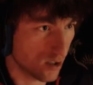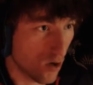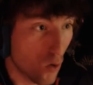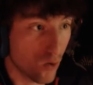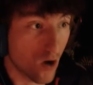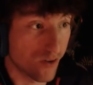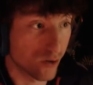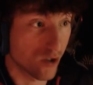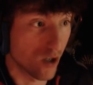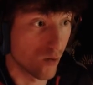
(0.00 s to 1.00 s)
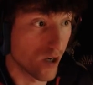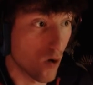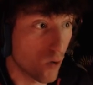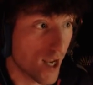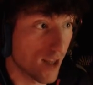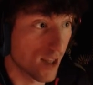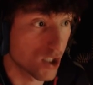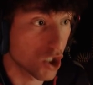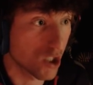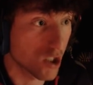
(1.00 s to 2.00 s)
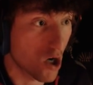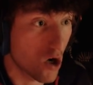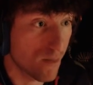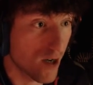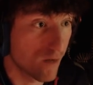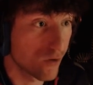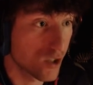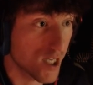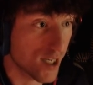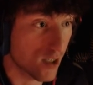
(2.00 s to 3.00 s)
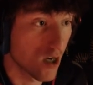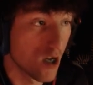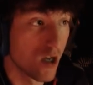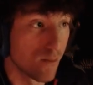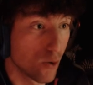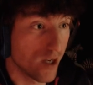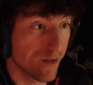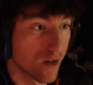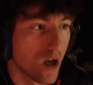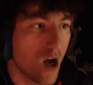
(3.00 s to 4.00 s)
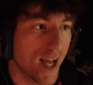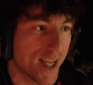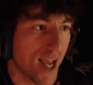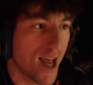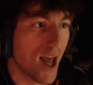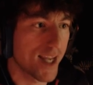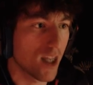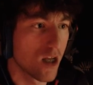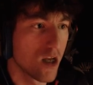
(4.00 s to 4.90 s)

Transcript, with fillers: Oh god, there's another one. Okay, let's just calm down for a second. Breathe. I can't. I can't.